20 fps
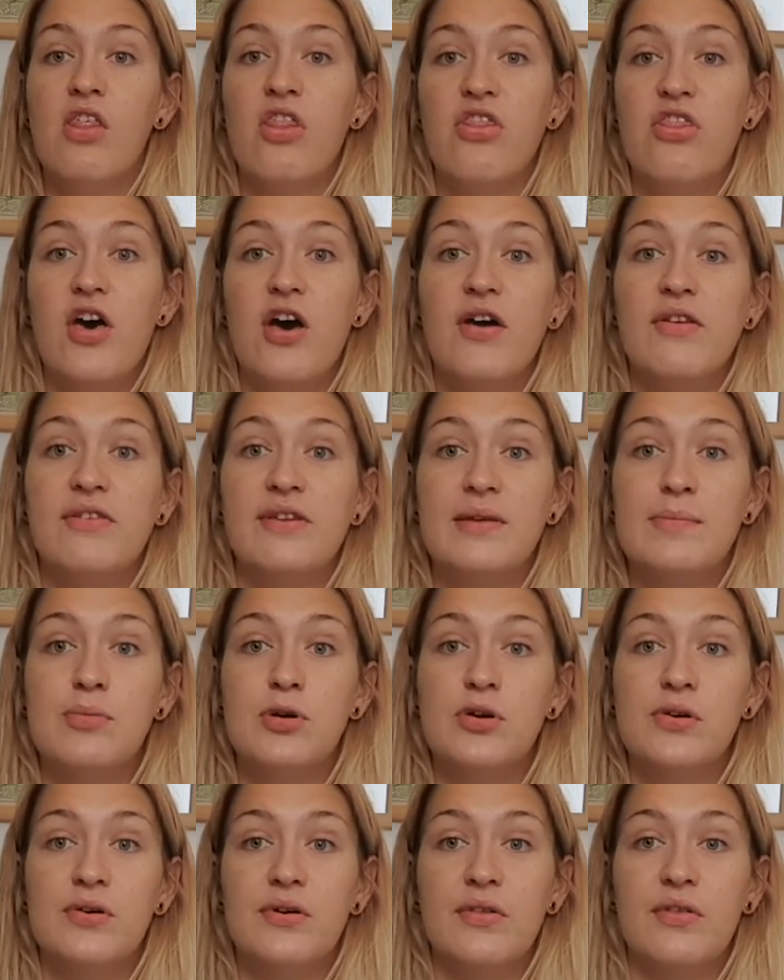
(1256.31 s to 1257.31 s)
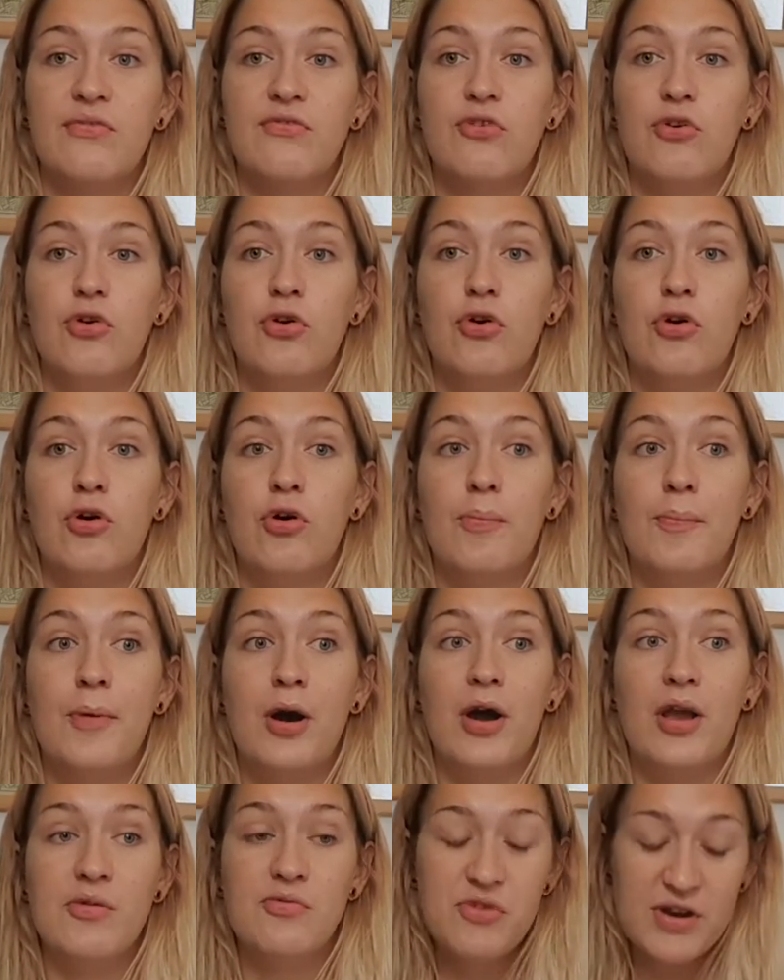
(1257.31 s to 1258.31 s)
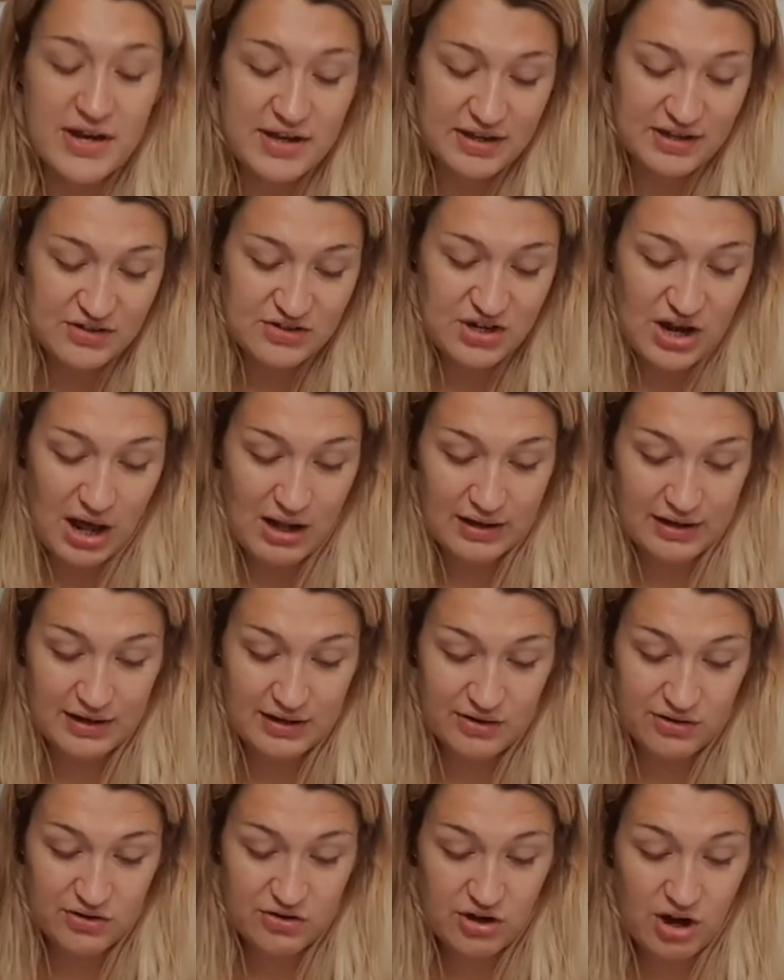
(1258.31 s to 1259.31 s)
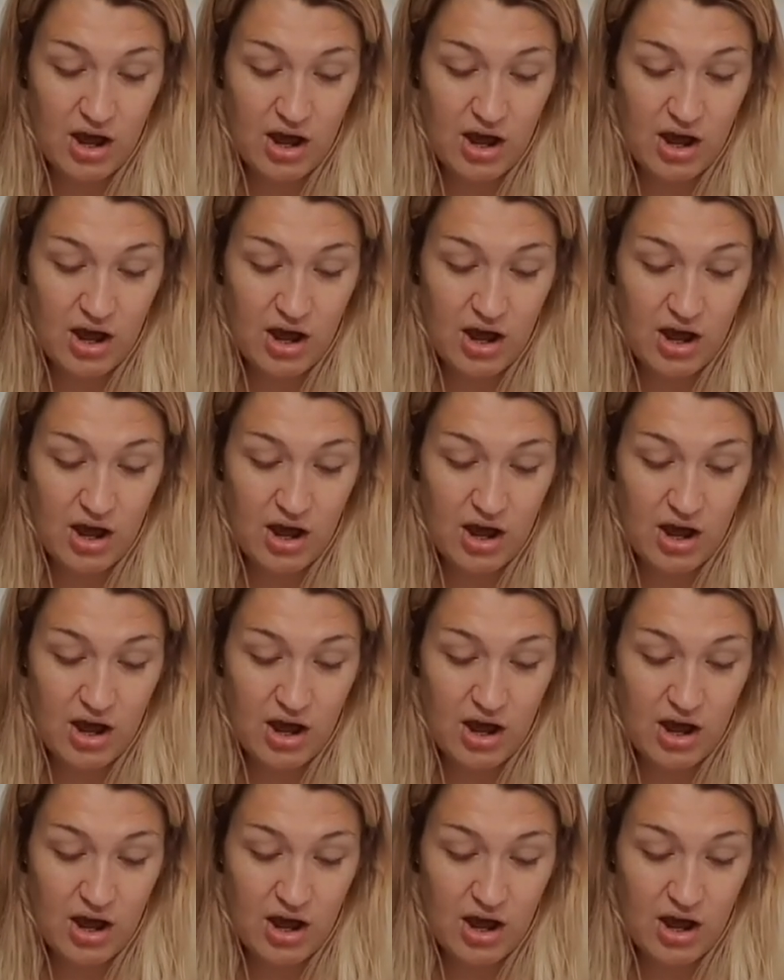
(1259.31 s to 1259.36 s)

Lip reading: 30 books for my reading challenge.